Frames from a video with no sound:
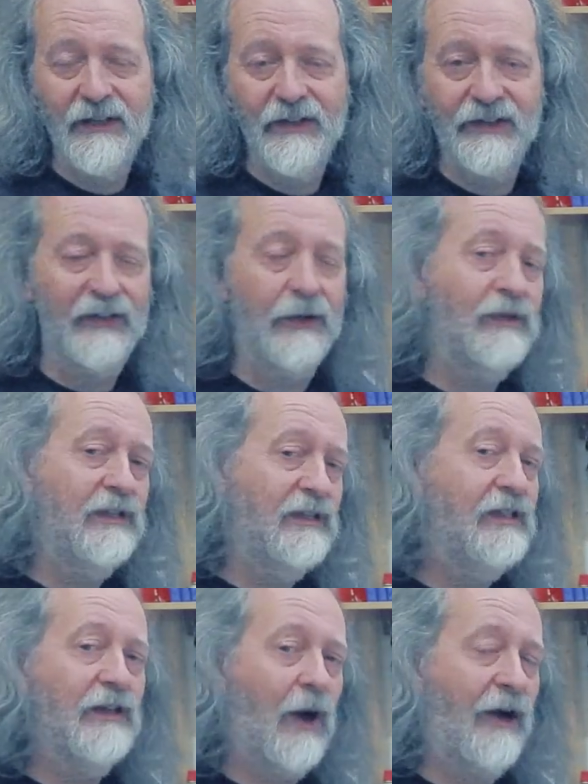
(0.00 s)
So
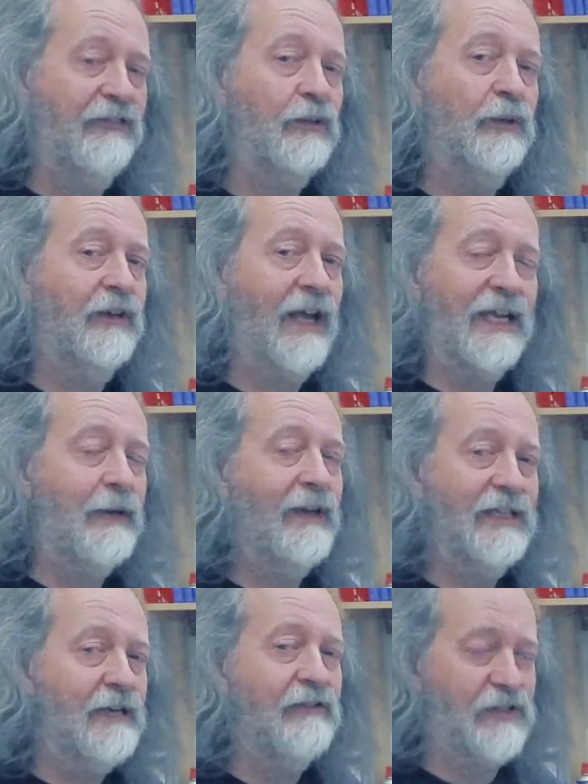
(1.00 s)
you don't have to work anywhere
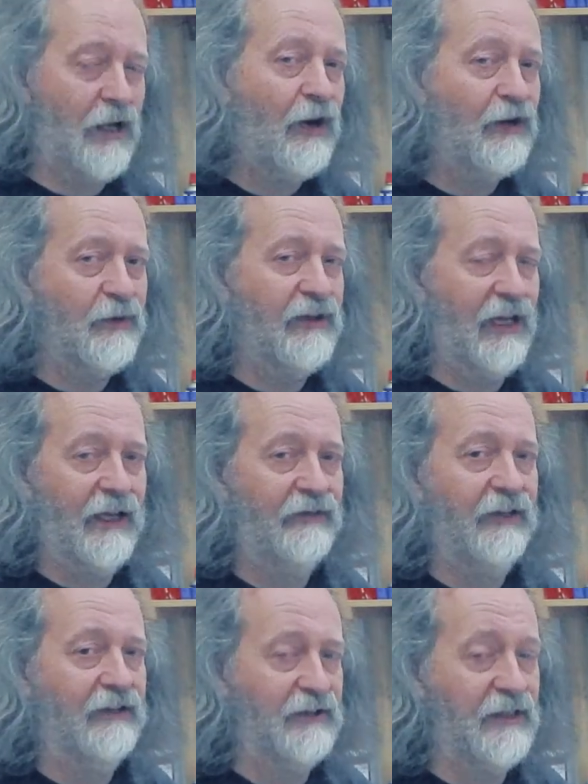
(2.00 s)
near as hard with that
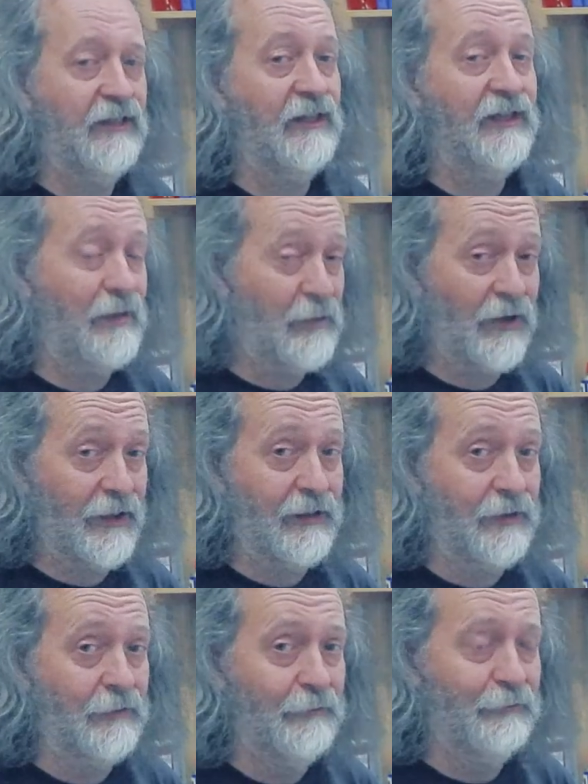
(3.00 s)
left hand as you think you might
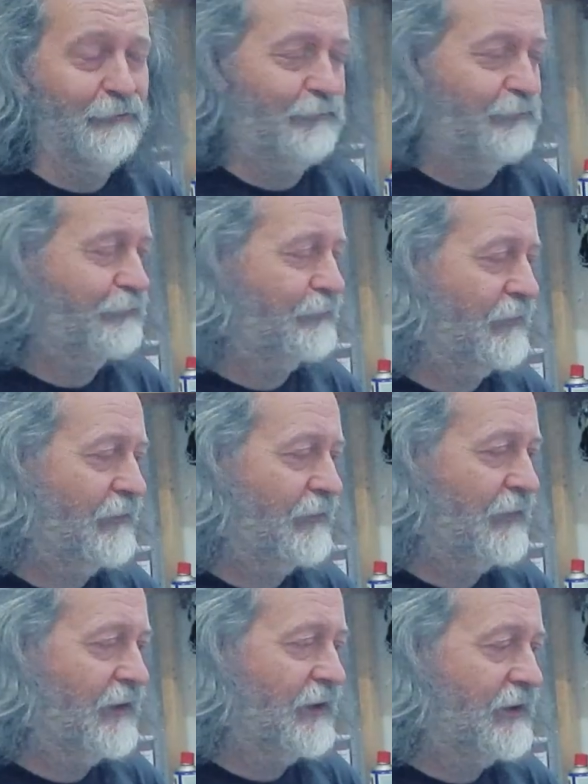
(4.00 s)
do.
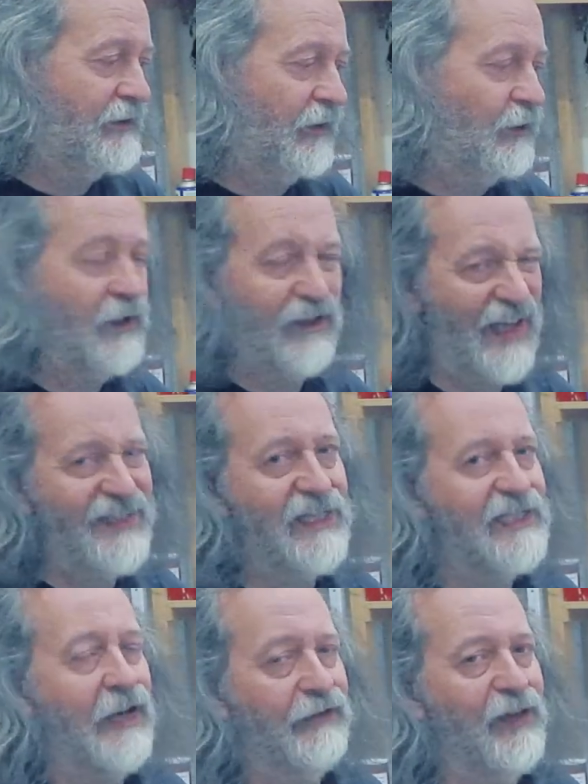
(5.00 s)
So less
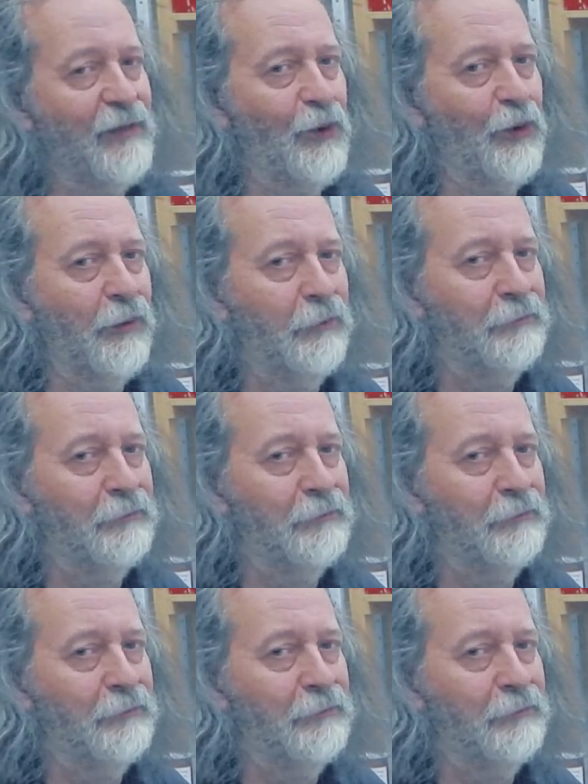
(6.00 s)
is definitely more.